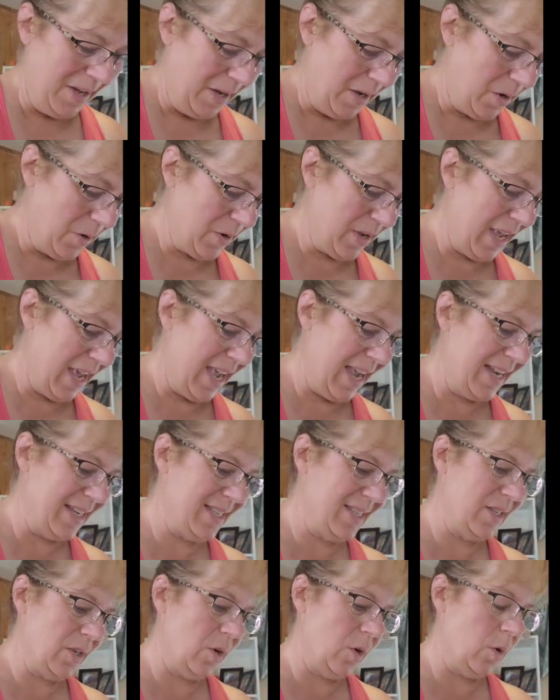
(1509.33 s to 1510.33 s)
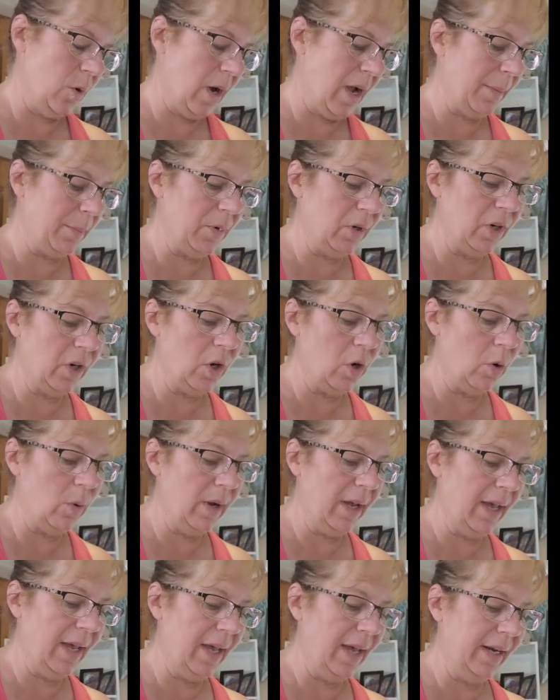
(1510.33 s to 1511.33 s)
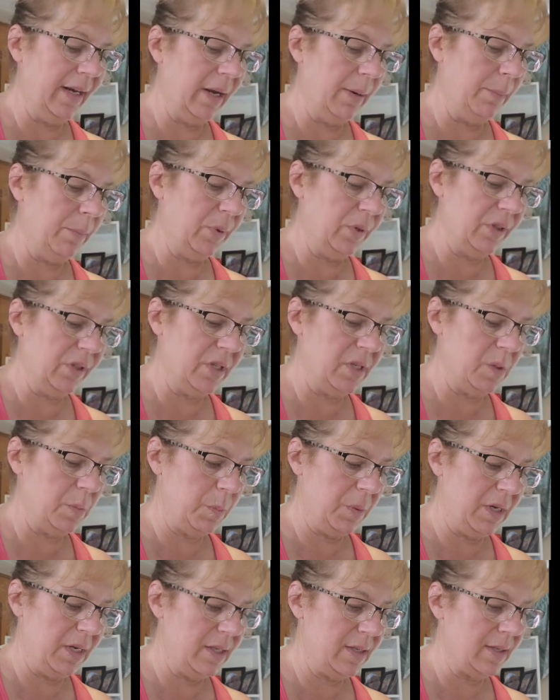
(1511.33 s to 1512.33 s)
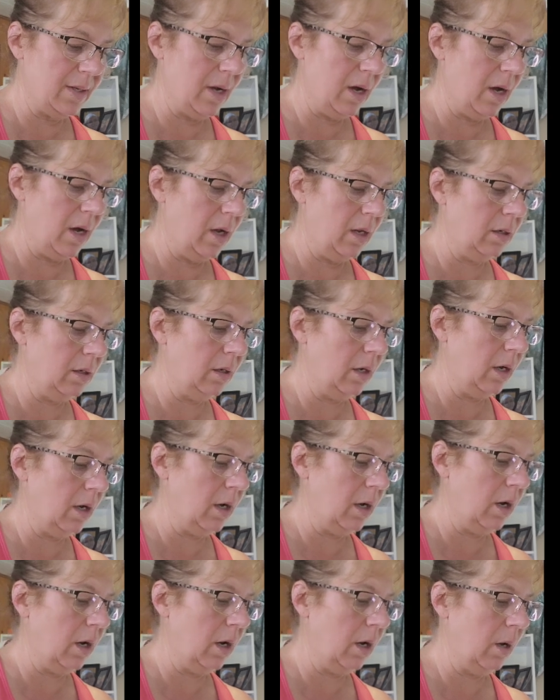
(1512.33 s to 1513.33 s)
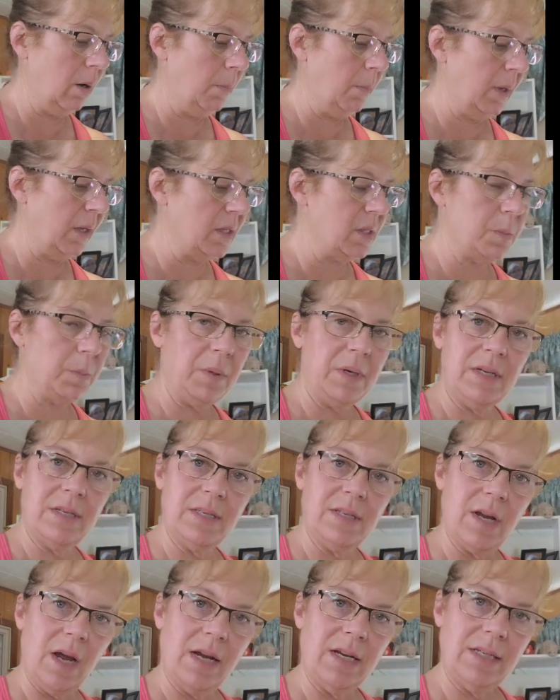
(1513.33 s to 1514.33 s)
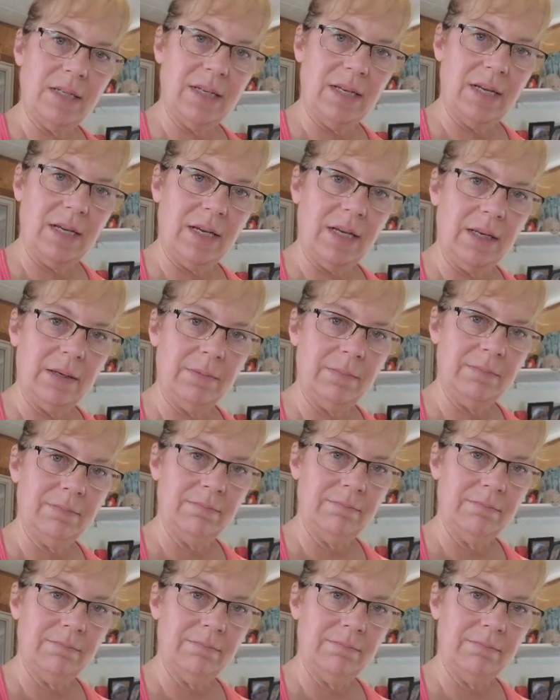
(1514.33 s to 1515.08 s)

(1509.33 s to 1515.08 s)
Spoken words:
Okay, so I'm going to go ahead and put this piece on. It's piece 19.